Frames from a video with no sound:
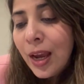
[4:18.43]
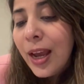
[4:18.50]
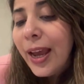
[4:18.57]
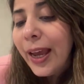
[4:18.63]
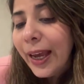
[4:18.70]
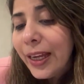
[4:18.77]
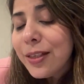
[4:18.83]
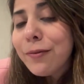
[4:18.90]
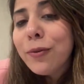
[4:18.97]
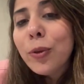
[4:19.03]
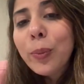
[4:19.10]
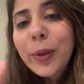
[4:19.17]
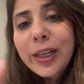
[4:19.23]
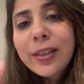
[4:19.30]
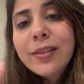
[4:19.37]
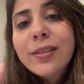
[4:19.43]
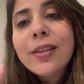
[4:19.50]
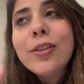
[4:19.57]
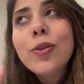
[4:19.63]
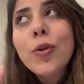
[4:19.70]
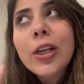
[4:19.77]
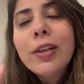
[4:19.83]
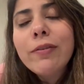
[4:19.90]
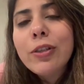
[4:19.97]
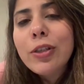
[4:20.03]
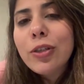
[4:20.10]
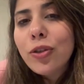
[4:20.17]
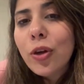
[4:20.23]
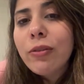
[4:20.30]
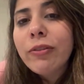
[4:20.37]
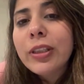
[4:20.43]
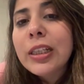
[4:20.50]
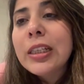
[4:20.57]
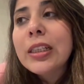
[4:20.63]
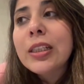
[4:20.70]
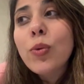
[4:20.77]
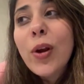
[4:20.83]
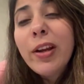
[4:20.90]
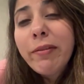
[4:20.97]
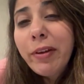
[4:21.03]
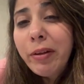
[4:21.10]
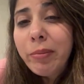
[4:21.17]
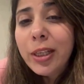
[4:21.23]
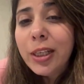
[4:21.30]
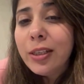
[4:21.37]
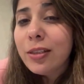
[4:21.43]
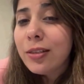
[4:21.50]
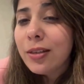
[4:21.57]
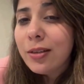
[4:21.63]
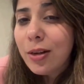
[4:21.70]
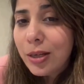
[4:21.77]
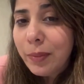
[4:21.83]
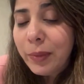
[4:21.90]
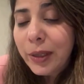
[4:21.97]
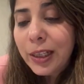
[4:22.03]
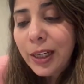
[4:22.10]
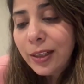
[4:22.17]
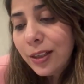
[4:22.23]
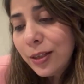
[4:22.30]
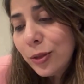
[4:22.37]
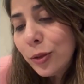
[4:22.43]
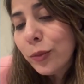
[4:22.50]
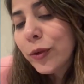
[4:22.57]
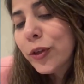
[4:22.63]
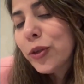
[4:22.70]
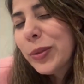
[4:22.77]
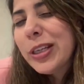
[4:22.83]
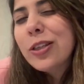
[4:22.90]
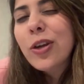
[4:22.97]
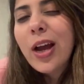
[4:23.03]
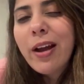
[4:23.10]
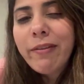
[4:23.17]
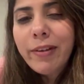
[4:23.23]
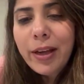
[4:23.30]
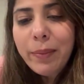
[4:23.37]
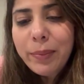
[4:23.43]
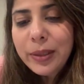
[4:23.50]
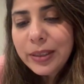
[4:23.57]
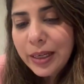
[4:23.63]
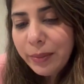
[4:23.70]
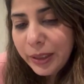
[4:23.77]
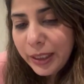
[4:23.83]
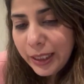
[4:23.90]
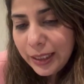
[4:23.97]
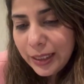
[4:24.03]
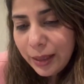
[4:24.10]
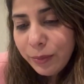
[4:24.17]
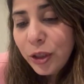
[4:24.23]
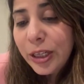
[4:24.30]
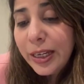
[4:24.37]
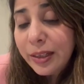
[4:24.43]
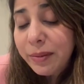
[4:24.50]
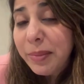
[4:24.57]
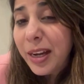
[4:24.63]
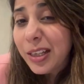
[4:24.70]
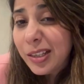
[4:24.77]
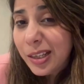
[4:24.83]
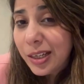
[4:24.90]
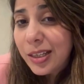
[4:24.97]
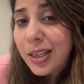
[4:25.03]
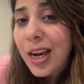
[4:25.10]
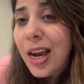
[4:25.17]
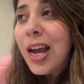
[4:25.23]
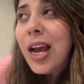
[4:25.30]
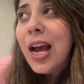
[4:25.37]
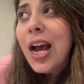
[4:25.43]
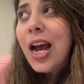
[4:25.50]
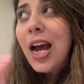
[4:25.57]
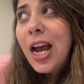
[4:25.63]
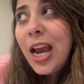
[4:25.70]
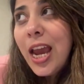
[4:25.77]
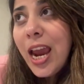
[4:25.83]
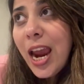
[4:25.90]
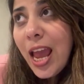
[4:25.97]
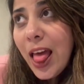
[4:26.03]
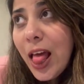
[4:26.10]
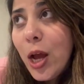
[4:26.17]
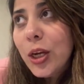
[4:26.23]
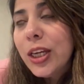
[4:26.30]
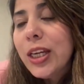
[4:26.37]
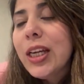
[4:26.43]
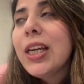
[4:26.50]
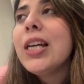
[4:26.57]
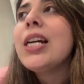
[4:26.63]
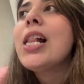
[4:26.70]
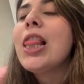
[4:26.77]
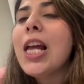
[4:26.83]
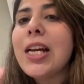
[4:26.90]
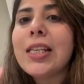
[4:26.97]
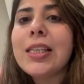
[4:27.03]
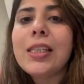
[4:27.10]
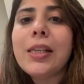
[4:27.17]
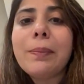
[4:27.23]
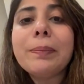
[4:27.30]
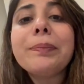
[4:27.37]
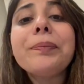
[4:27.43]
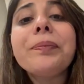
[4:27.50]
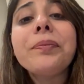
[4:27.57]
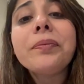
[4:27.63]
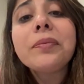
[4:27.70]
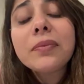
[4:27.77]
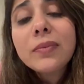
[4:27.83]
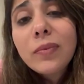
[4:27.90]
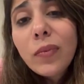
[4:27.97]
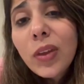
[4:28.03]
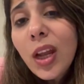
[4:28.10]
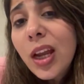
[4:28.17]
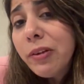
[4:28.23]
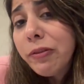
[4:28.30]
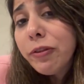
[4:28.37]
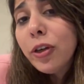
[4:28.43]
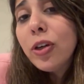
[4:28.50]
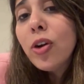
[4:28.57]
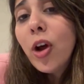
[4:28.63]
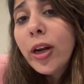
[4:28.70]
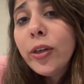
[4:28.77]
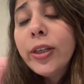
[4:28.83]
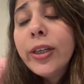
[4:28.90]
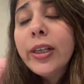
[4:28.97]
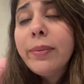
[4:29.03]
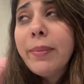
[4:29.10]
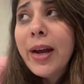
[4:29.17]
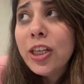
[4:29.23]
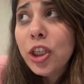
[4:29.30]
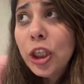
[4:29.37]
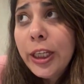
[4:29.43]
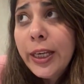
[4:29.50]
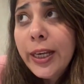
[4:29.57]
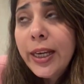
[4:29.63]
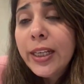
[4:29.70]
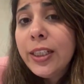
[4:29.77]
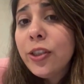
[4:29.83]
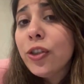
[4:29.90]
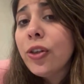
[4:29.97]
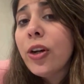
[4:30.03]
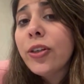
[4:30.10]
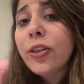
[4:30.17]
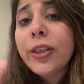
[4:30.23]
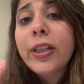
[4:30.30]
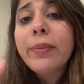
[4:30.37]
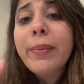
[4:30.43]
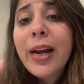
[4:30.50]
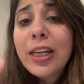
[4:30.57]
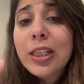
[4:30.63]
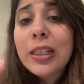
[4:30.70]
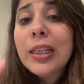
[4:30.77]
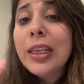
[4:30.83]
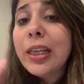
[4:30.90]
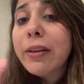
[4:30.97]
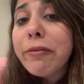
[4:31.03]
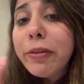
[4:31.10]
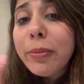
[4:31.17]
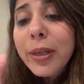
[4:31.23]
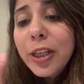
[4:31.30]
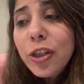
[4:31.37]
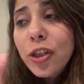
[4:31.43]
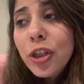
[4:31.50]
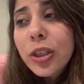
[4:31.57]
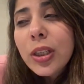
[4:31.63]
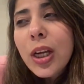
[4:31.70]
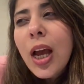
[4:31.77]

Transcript: And if you practice it, you can even solve within 25 minutes, something like this. So which means you have ample time in the exam to get a band 6. Okay, last thing. If you're not good at match the headings, you're not good at match the information